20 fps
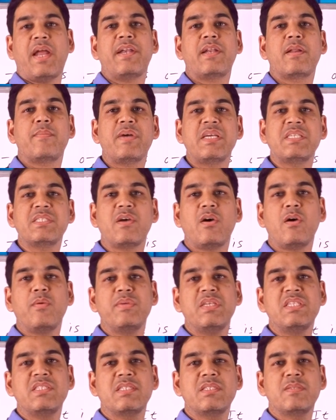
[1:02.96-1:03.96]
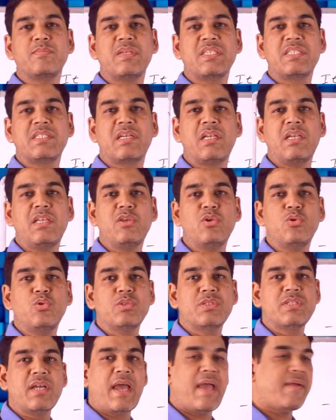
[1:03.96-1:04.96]
enterprise Java Beans is basically
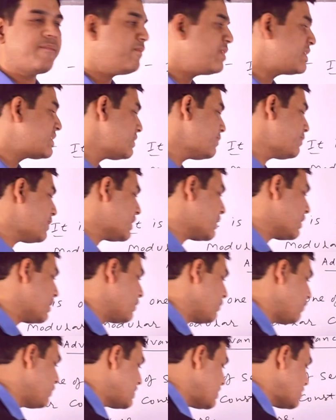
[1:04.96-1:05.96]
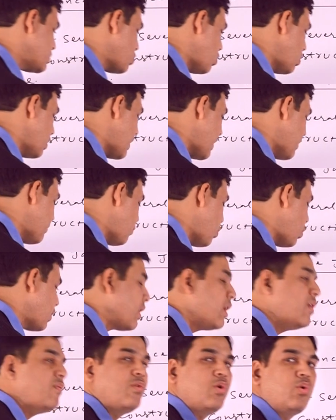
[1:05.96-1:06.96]
use the MVC pattern which is called
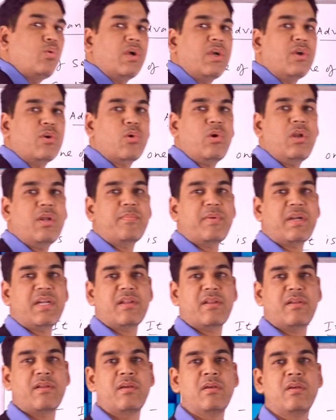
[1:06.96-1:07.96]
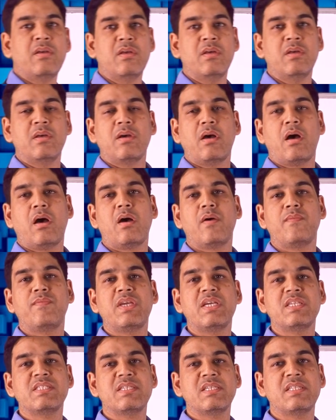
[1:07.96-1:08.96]
model view controller pattern. we
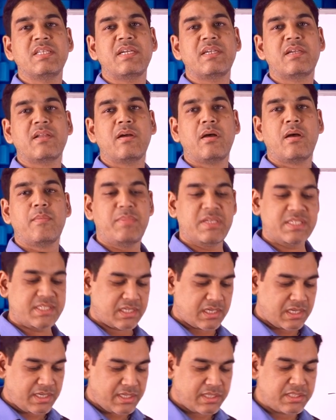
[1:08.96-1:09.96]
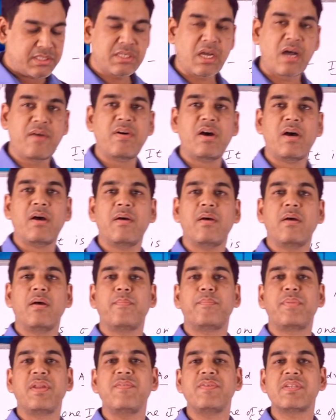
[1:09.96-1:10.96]
can say that basically in
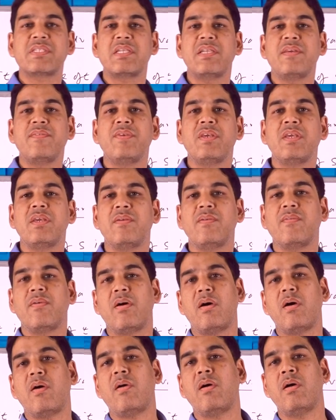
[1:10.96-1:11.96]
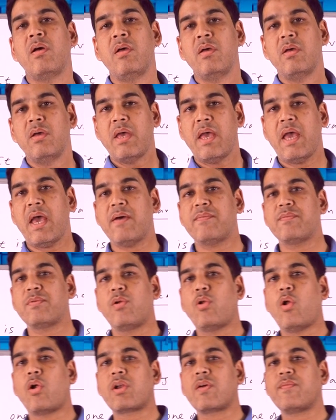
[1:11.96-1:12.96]
Java previously we have
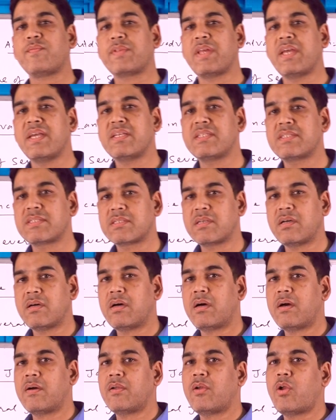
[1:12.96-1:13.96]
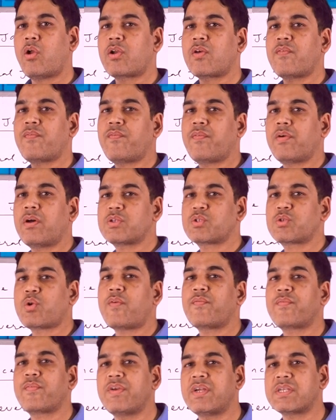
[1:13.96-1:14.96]
lot of things uh, lot of uh,
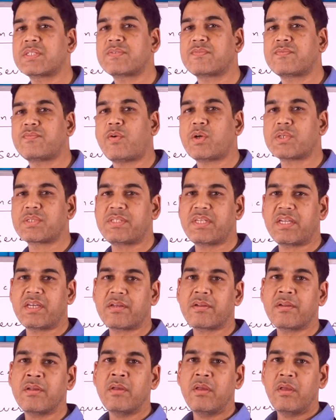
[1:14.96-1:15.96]
softwares was there